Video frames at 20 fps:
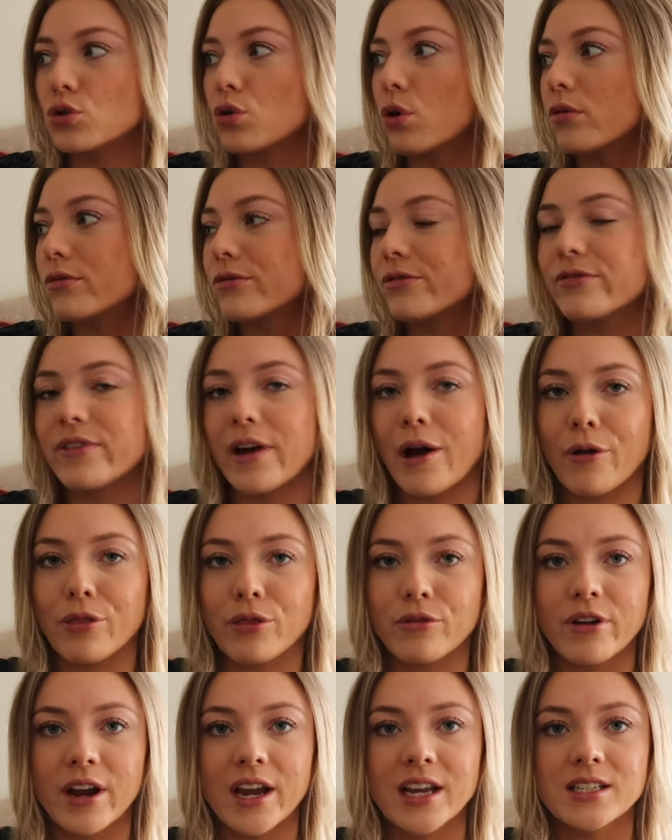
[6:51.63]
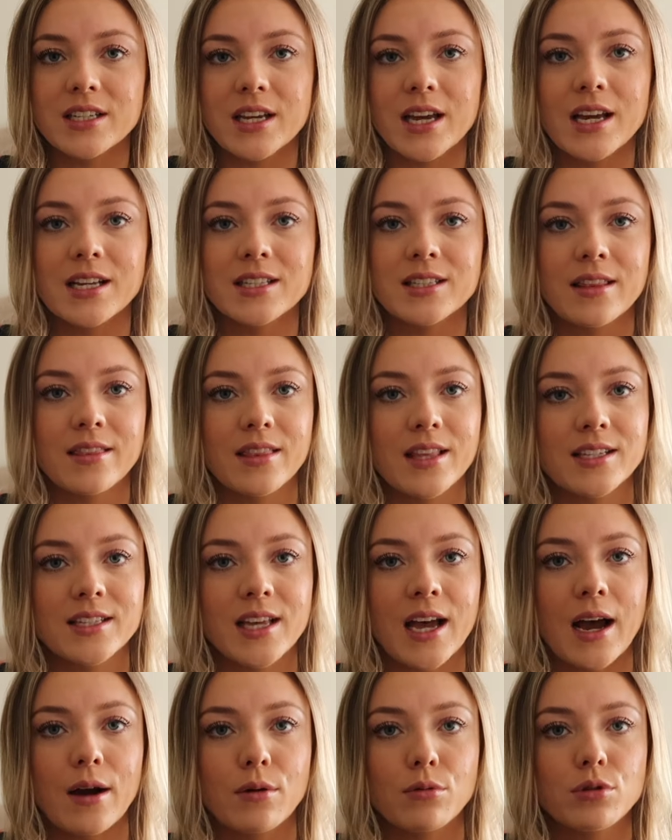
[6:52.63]
don't fit on the radiators in this
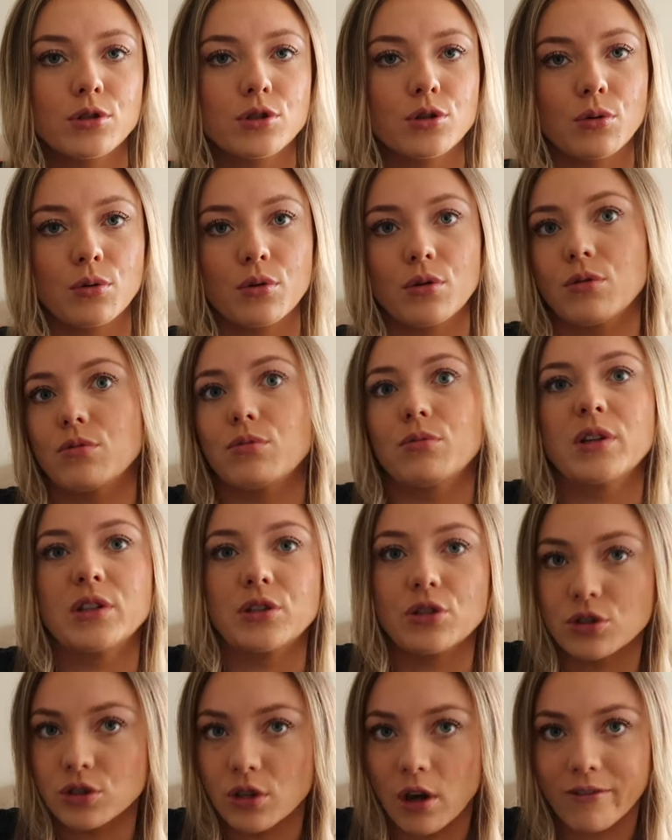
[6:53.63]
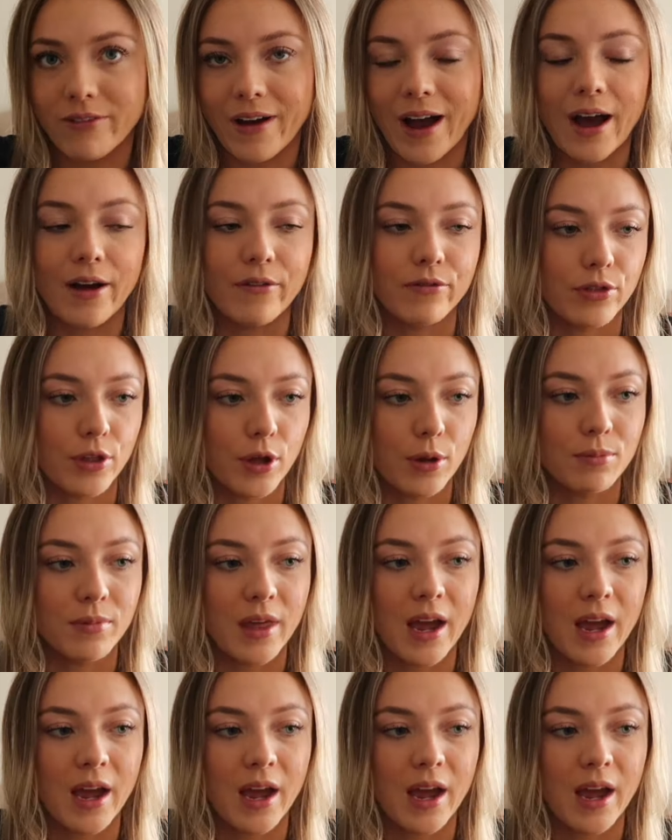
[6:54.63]
house, so we just sort of have them.